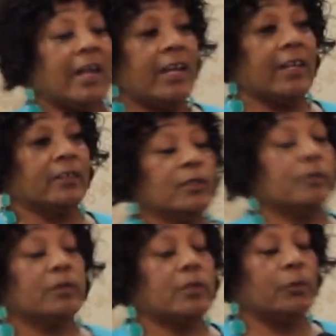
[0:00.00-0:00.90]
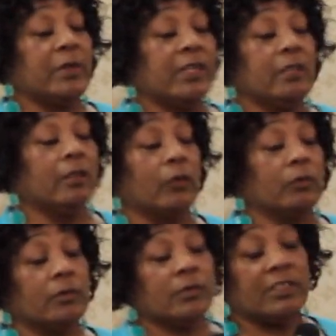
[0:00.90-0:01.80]
and to be the,
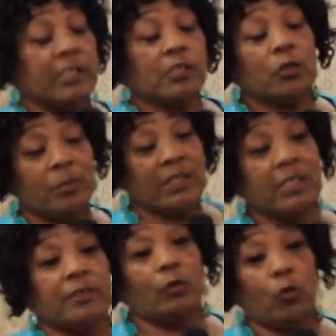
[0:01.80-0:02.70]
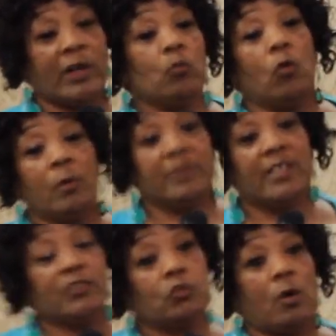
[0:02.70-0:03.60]
continue to be the great woman
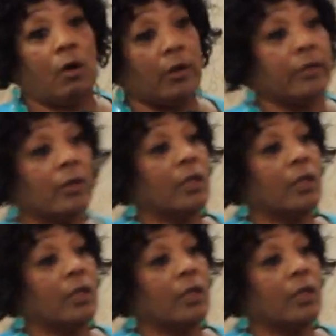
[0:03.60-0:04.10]
that you are.